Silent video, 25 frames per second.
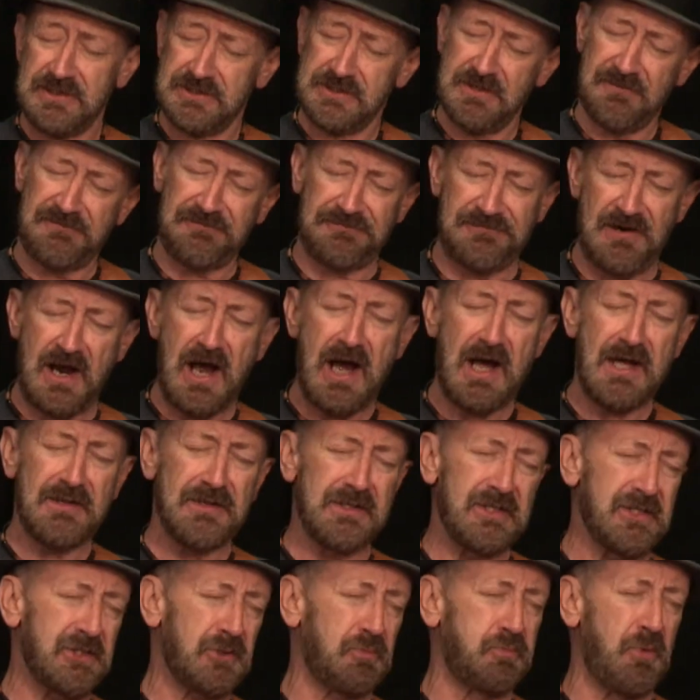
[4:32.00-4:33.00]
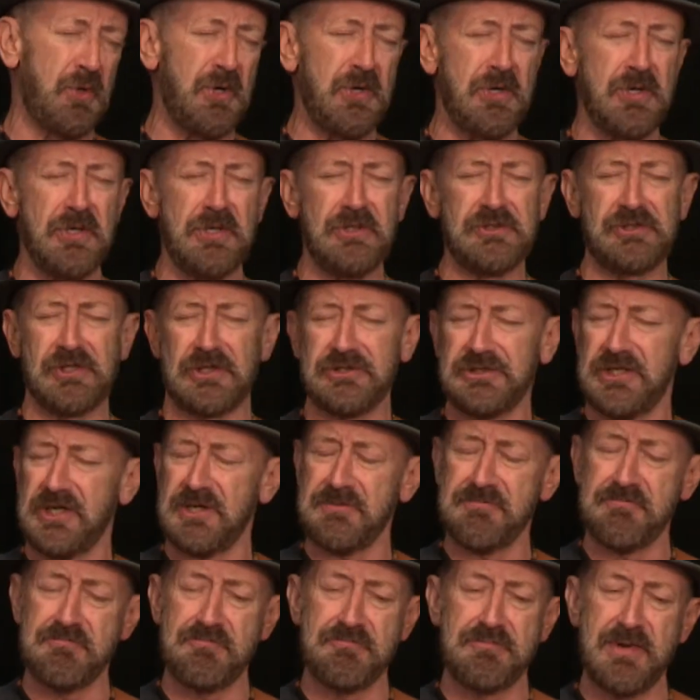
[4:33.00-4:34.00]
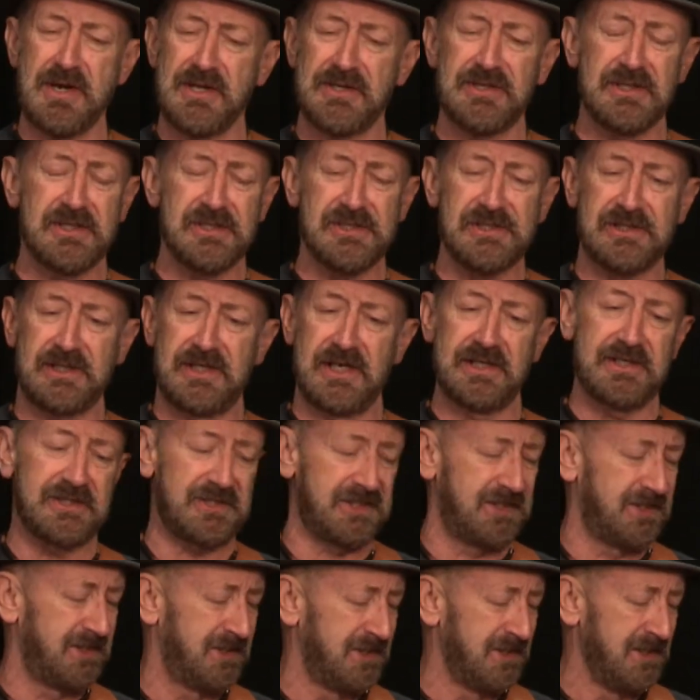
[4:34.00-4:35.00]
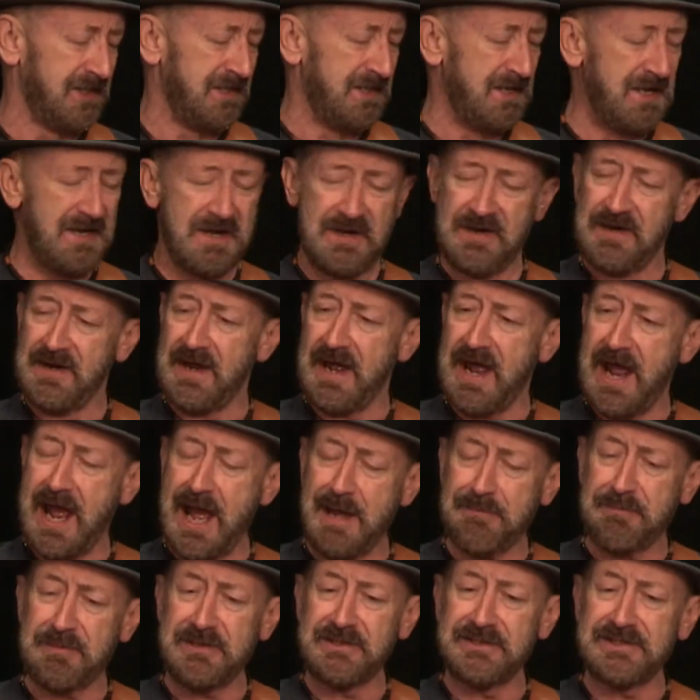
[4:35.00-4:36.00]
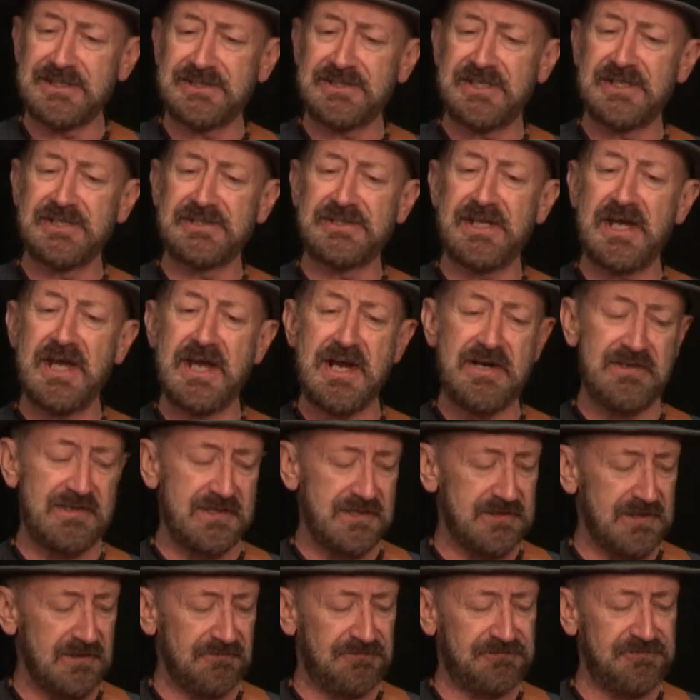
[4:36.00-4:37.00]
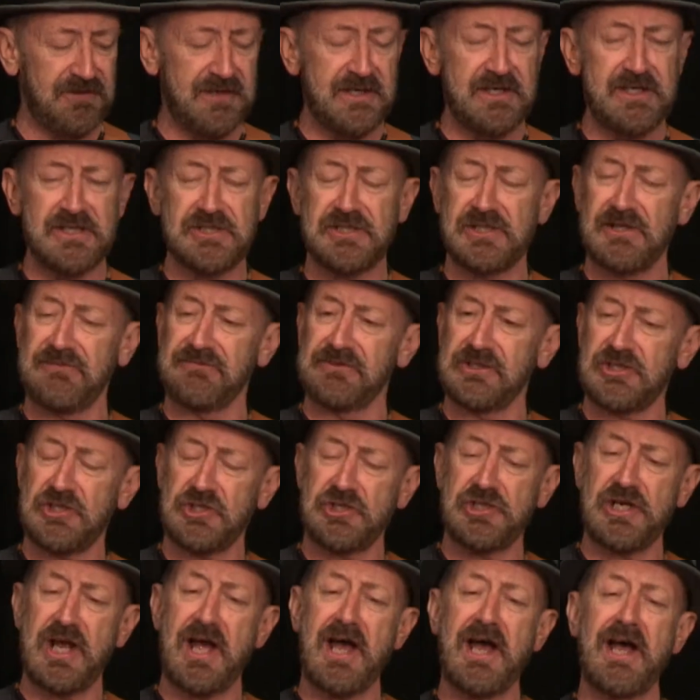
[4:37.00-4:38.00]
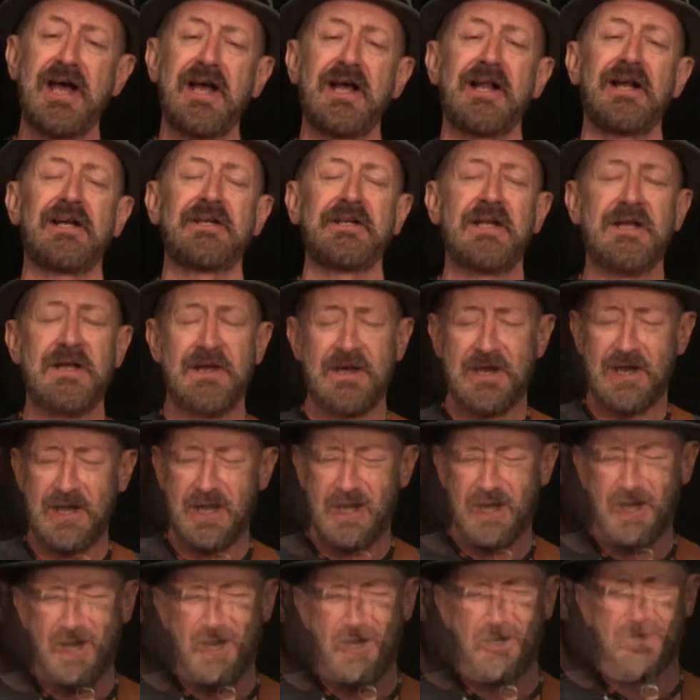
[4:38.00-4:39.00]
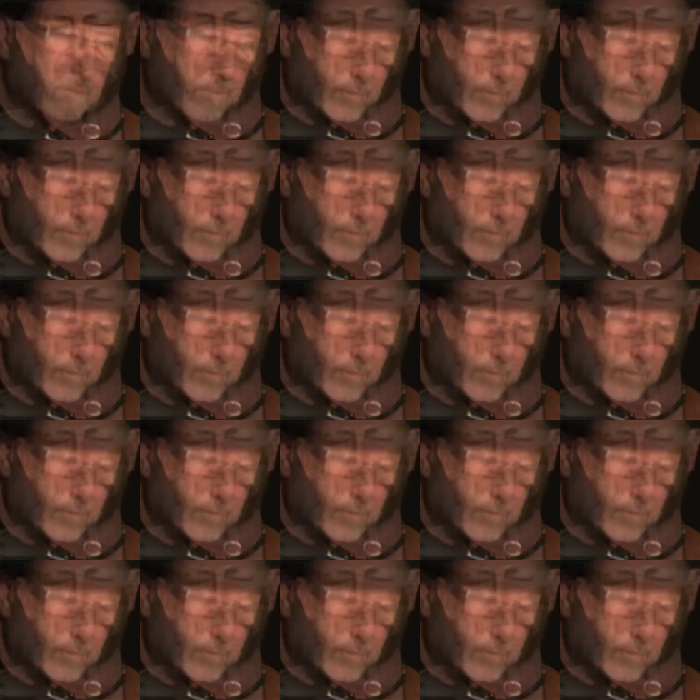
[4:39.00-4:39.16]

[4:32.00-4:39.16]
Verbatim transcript: Your father's words or your mother's kiss. Happiness is there in the face of a child, a hug